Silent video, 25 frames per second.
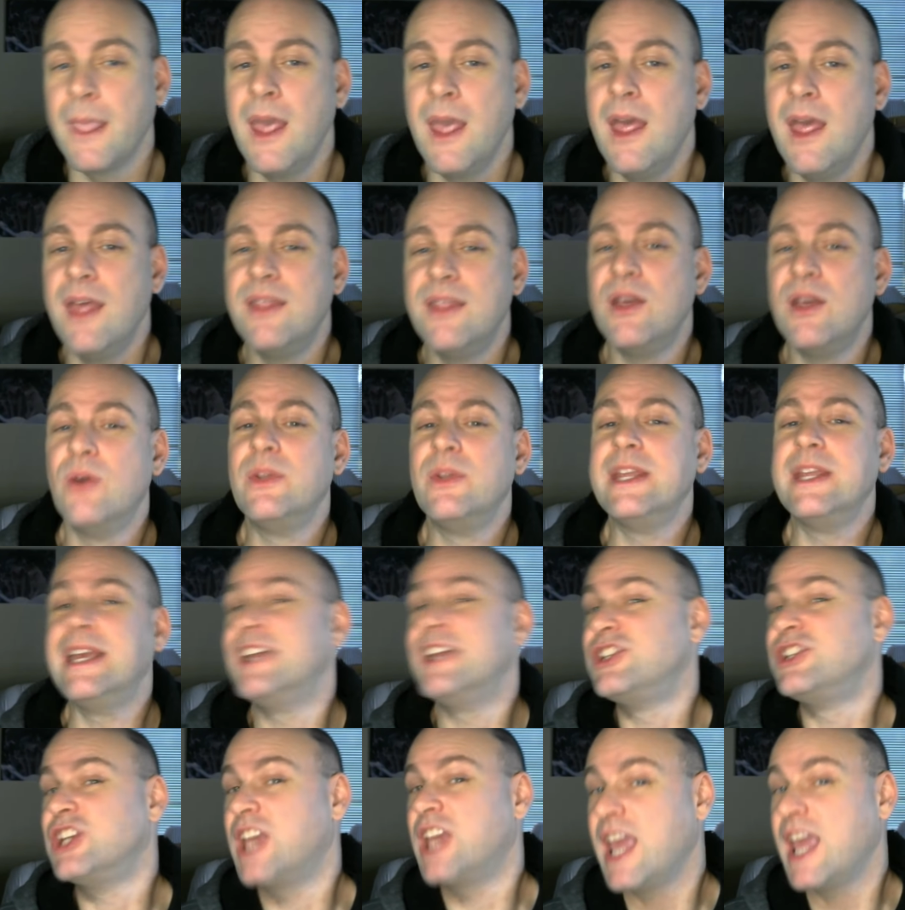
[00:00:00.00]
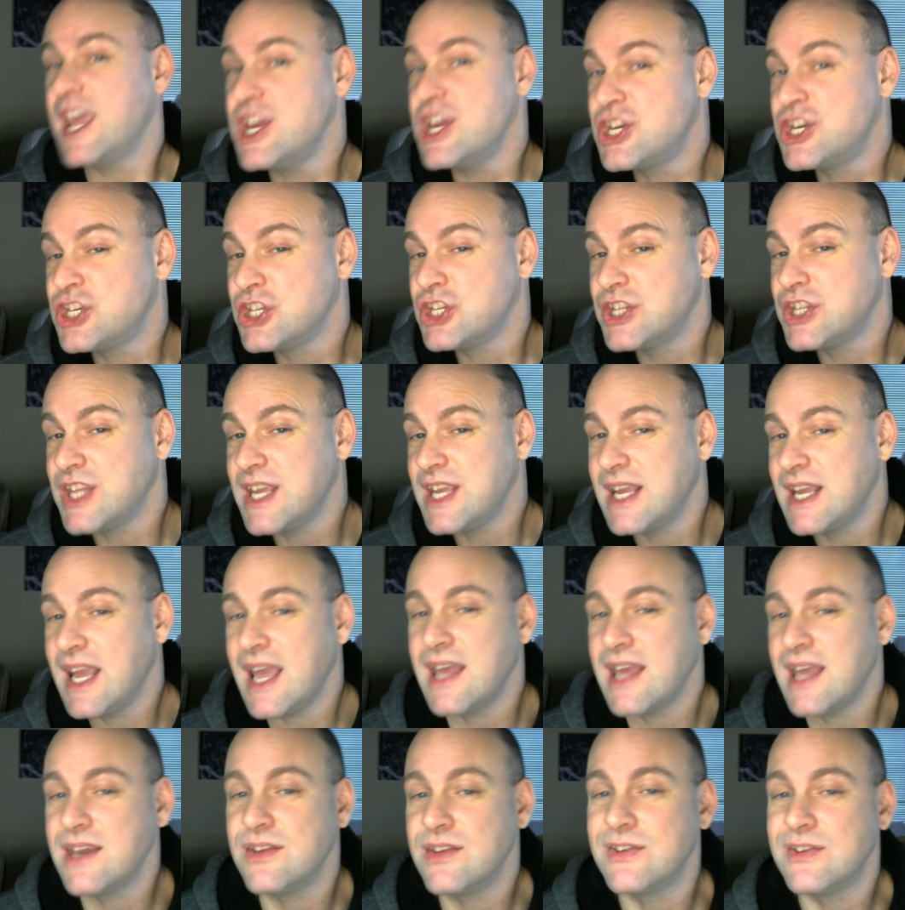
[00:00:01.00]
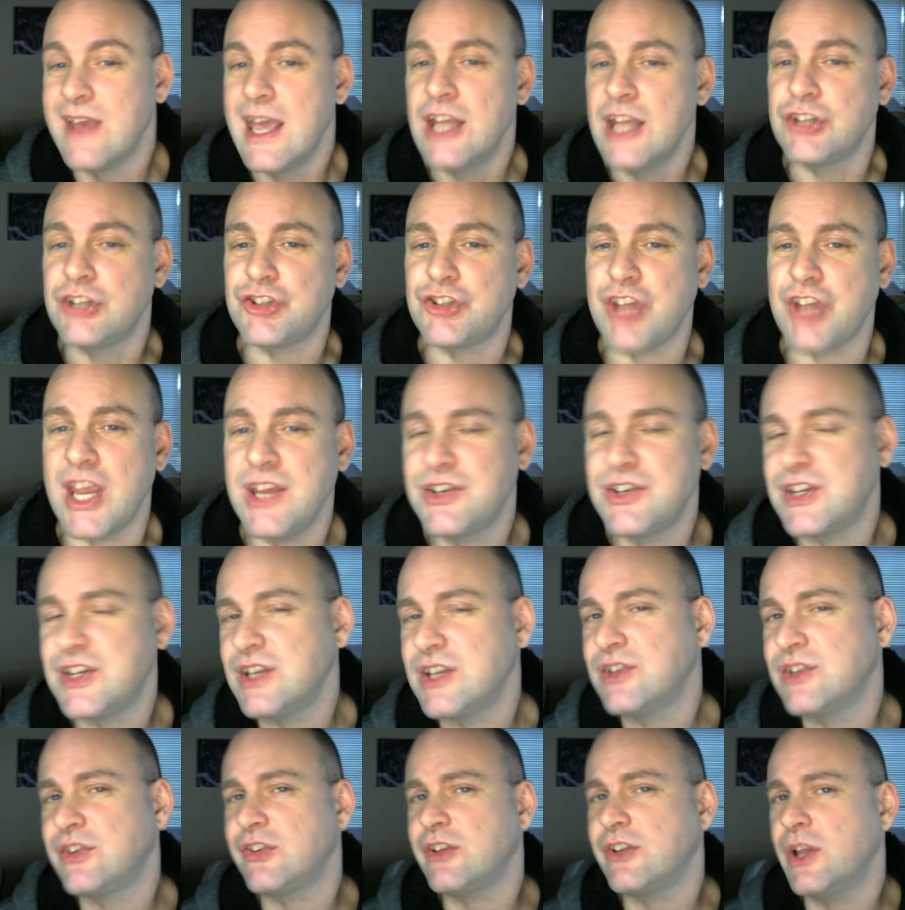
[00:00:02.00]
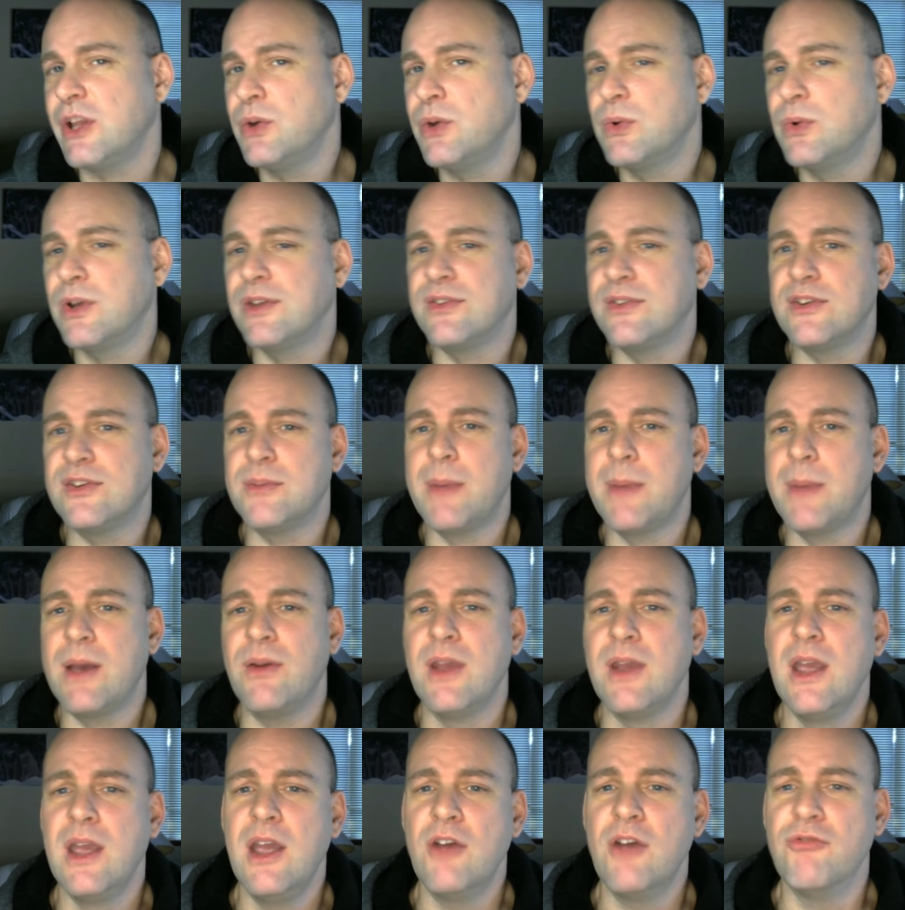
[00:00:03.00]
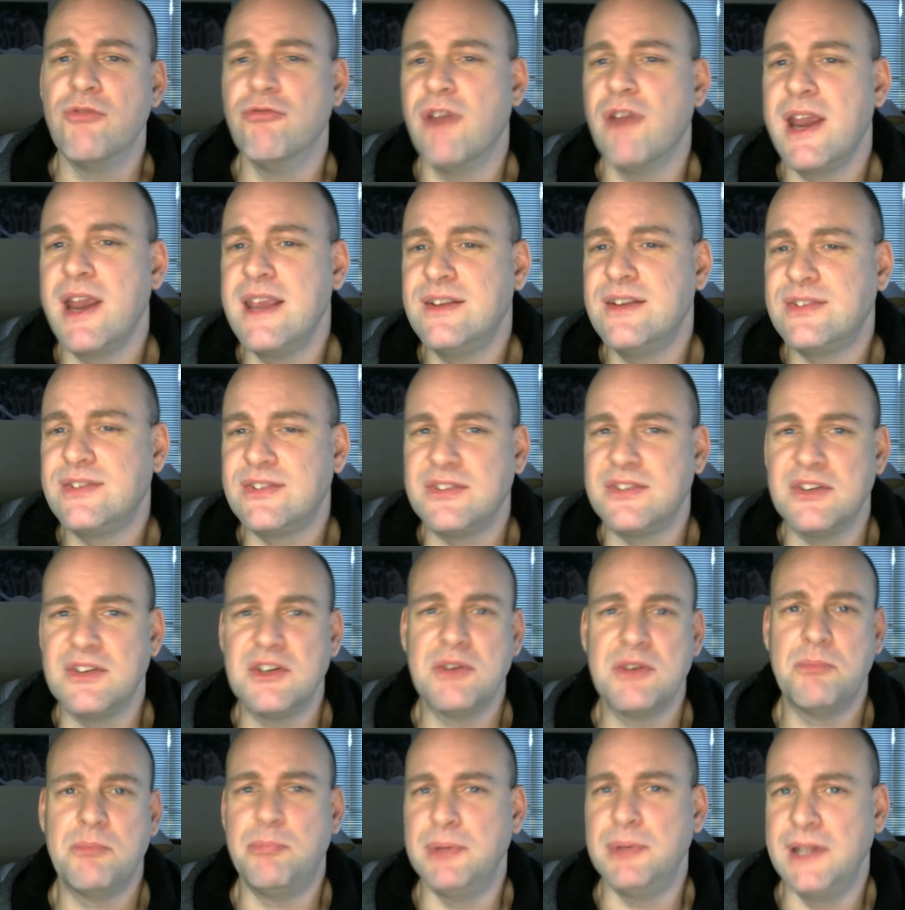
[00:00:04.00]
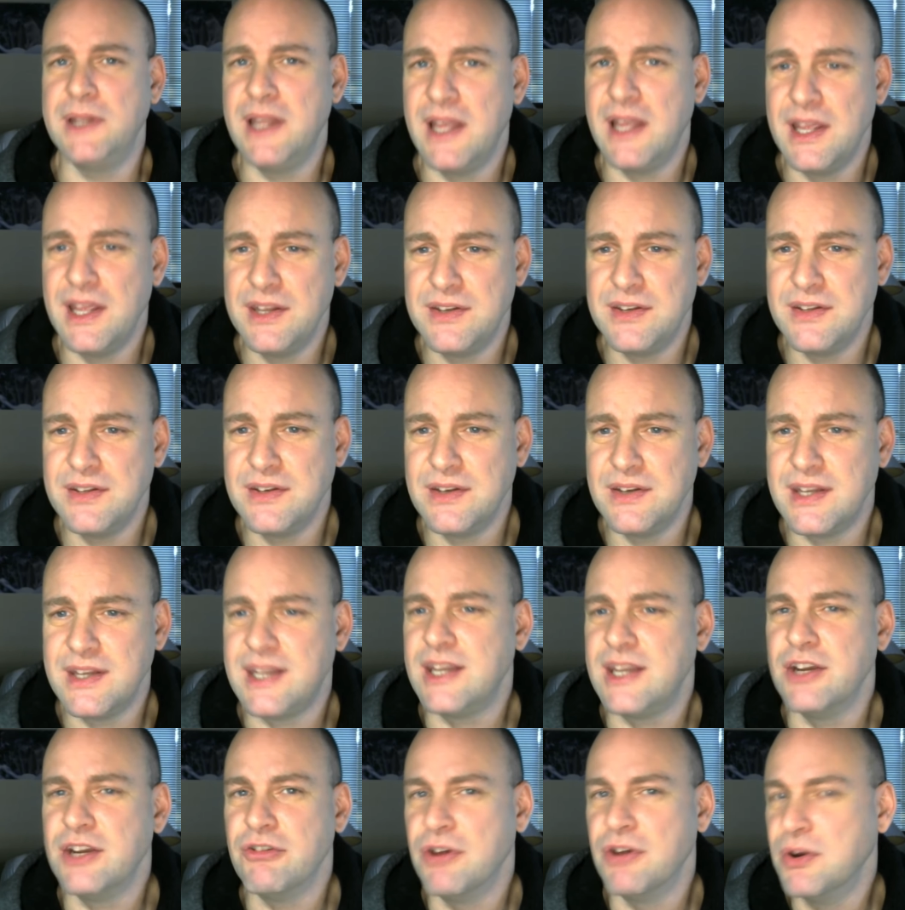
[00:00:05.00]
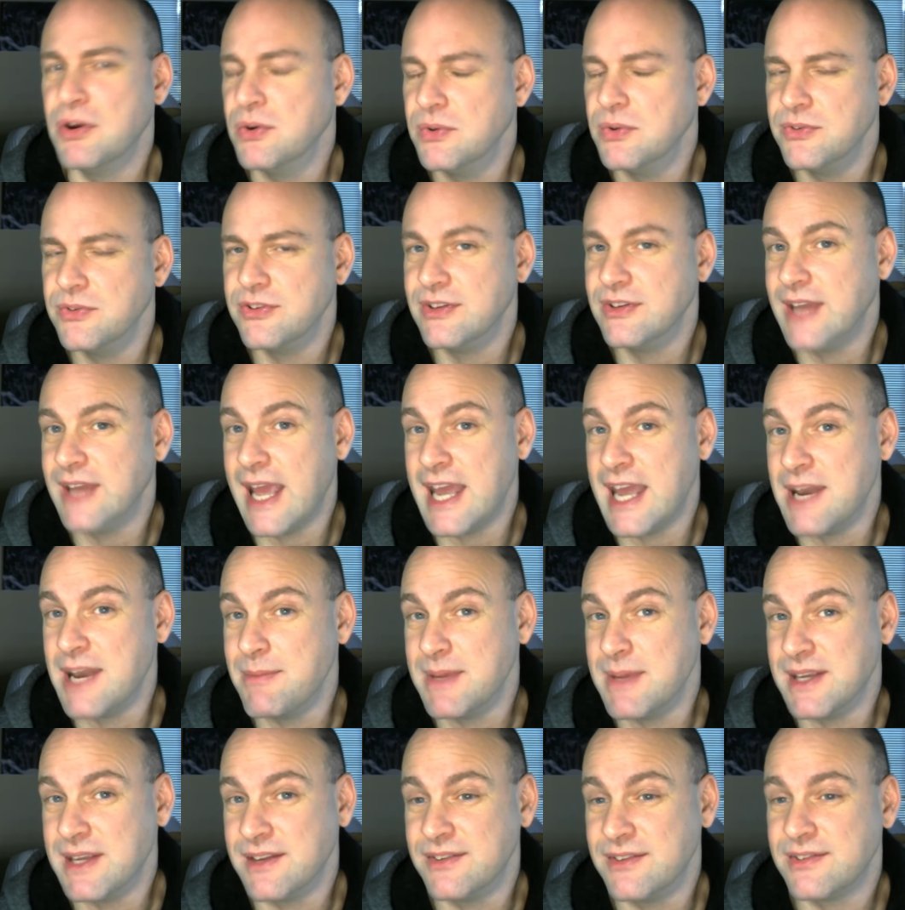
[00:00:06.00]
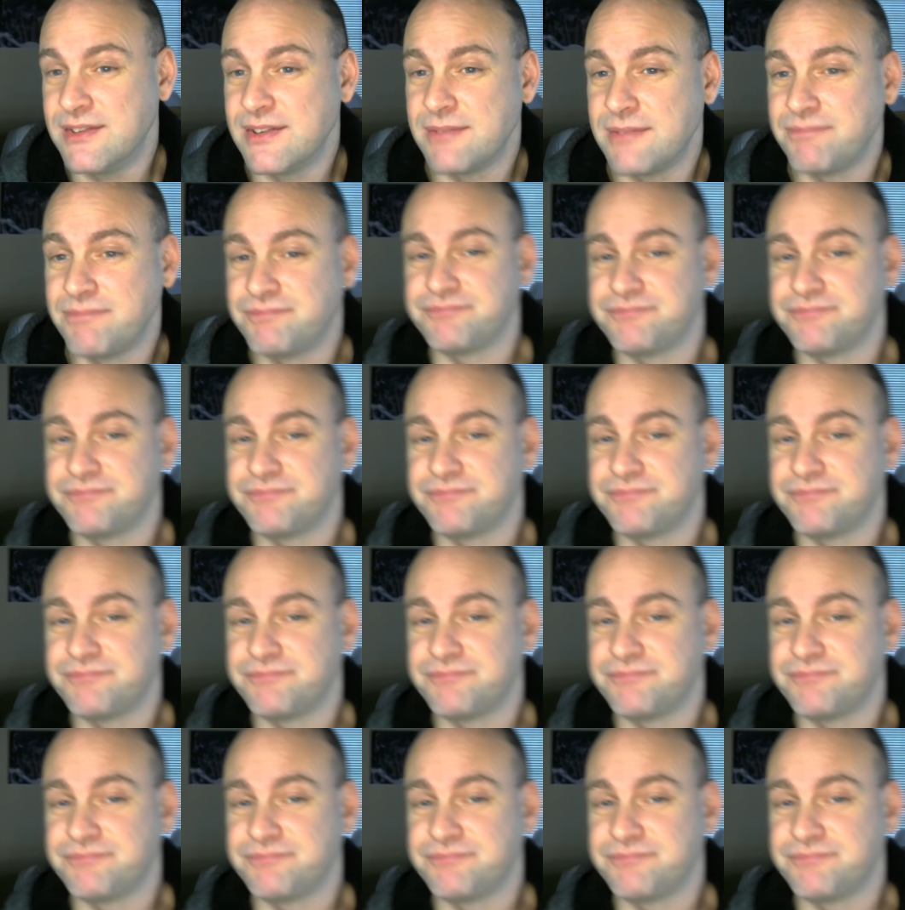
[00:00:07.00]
The only education they get is chanting slogans about race and blood and heroes and enemies.